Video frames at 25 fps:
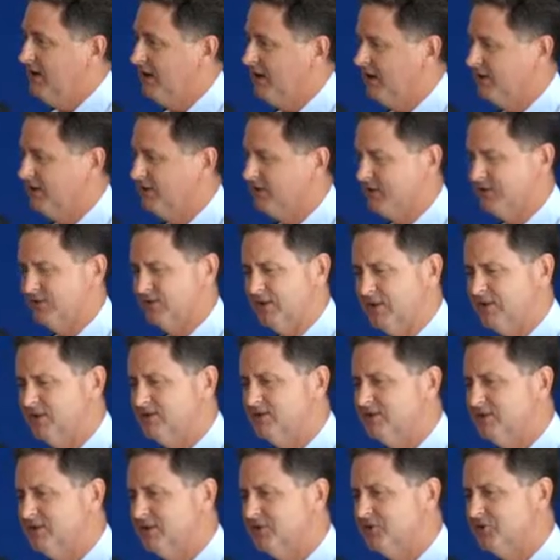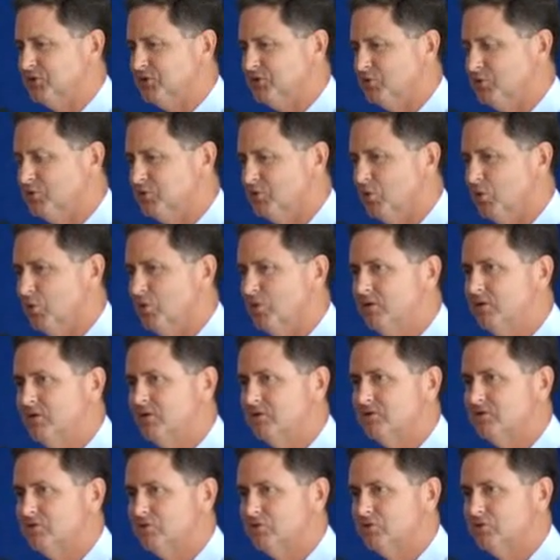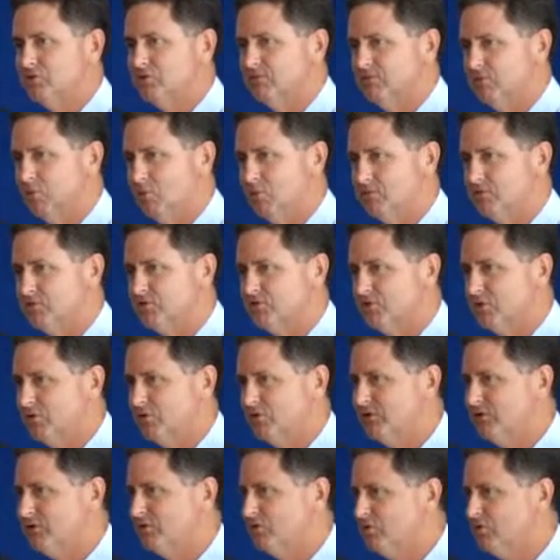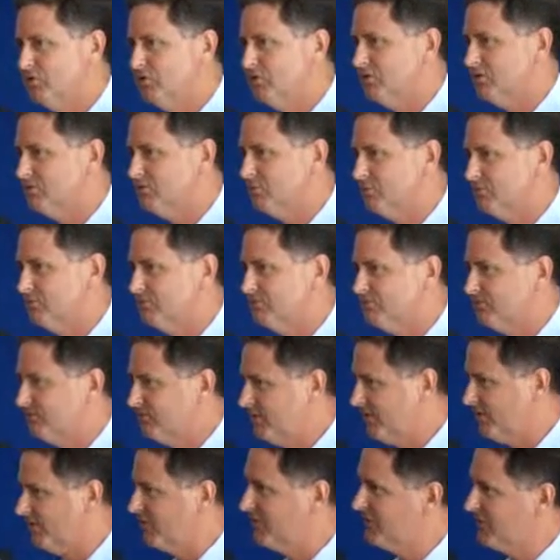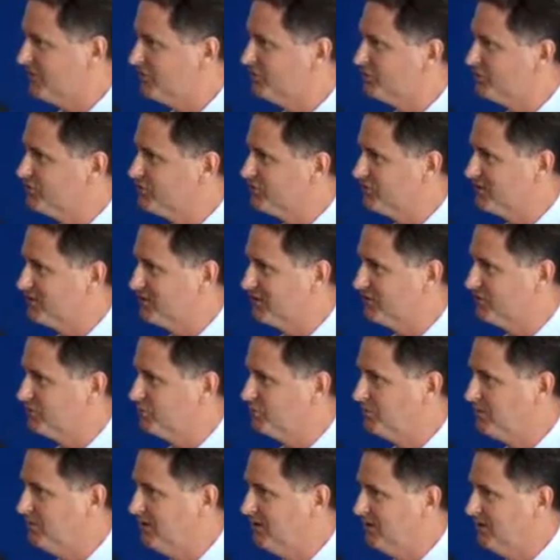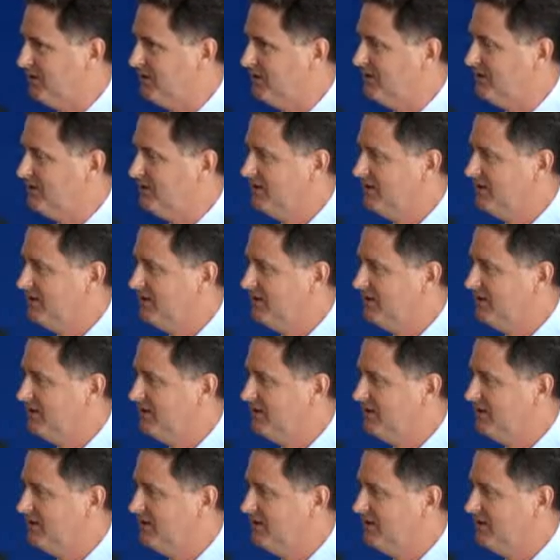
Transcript: I've got to tell you, deploying to the former Soviet Union was very interesting to me,